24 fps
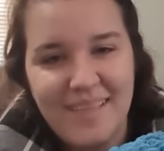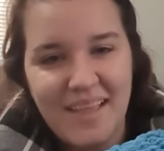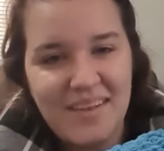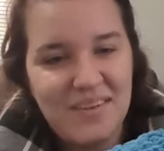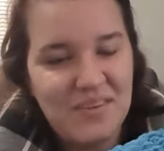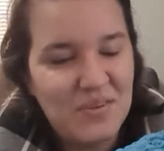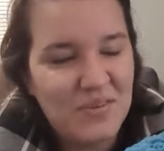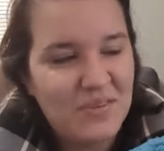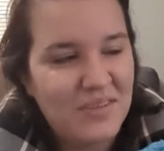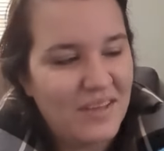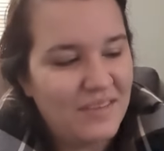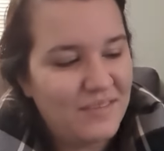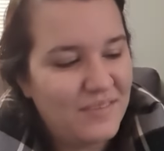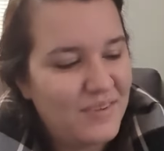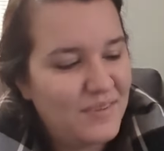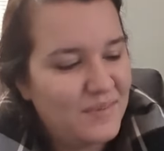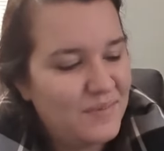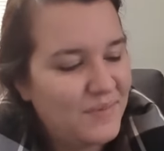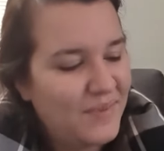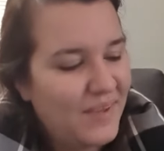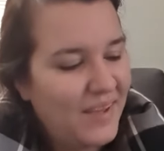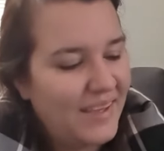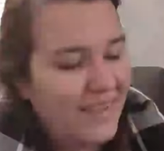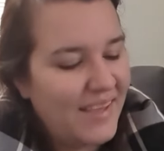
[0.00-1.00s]
do love
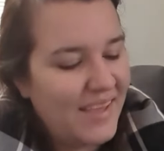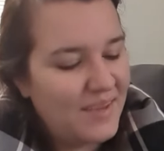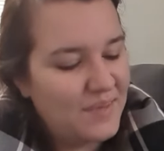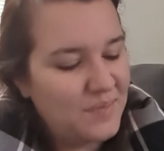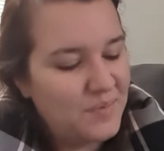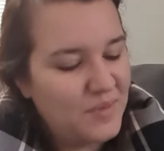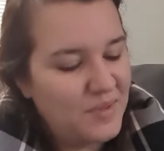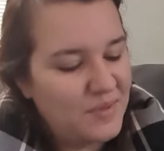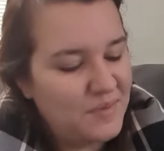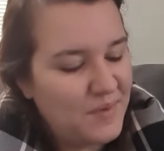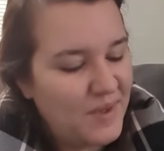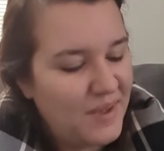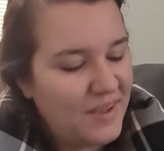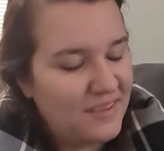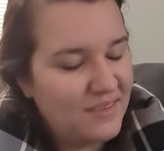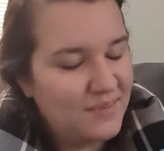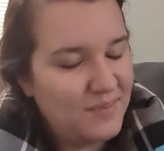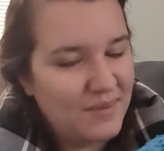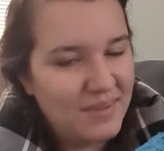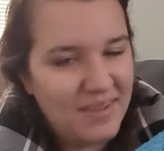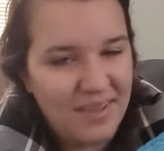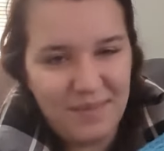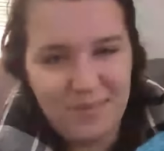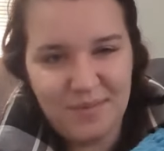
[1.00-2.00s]
him. I can't believe my
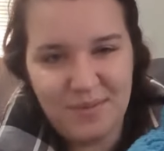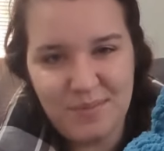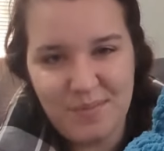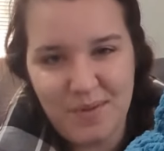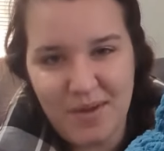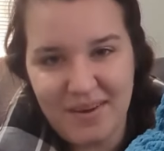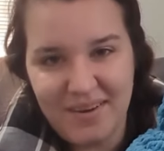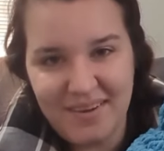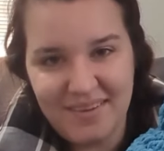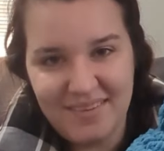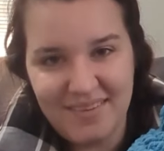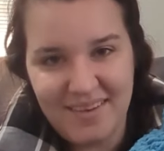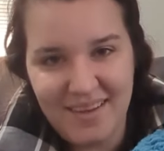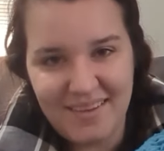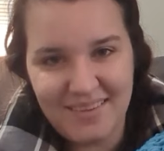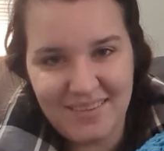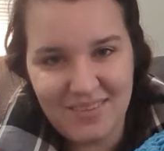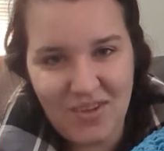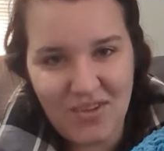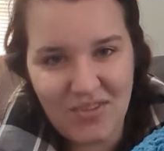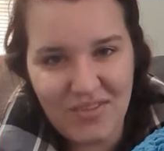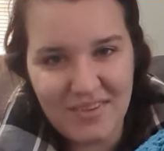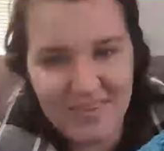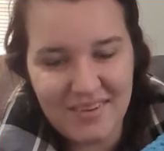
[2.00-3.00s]
husband keeps him on his desk
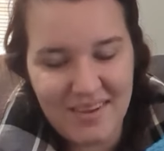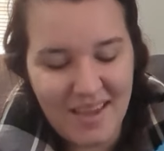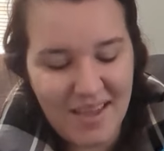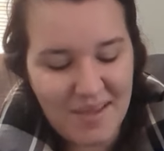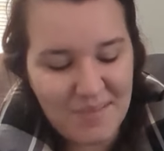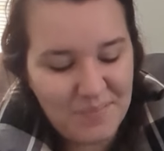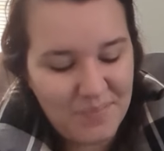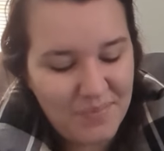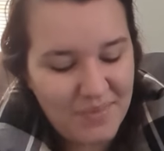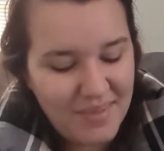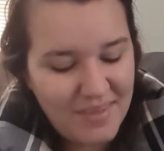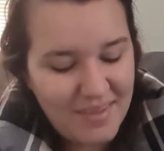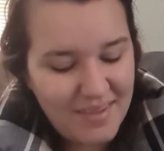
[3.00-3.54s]
all the time.